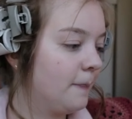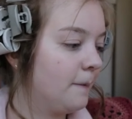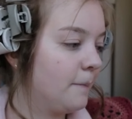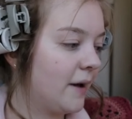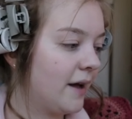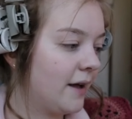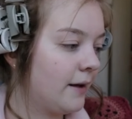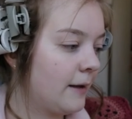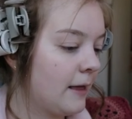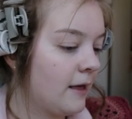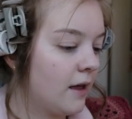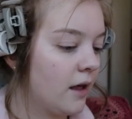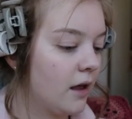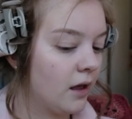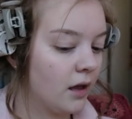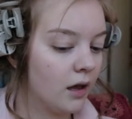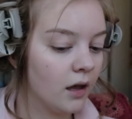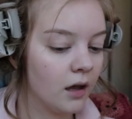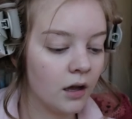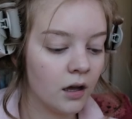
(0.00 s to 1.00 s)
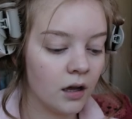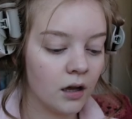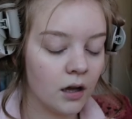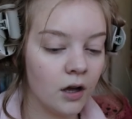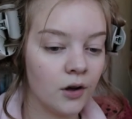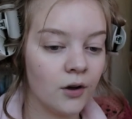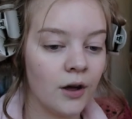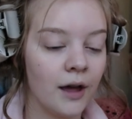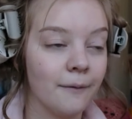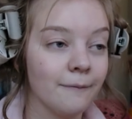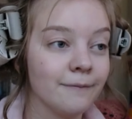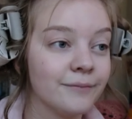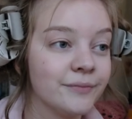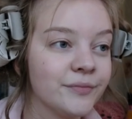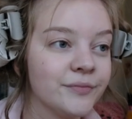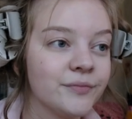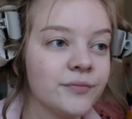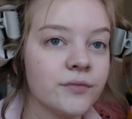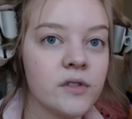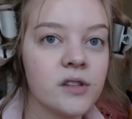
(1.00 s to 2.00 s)
but okay,
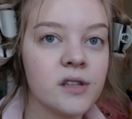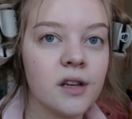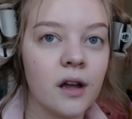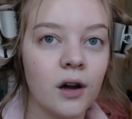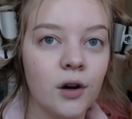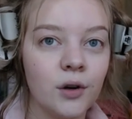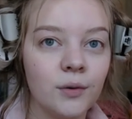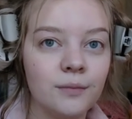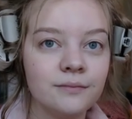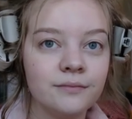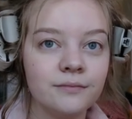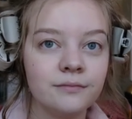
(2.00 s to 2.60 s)
so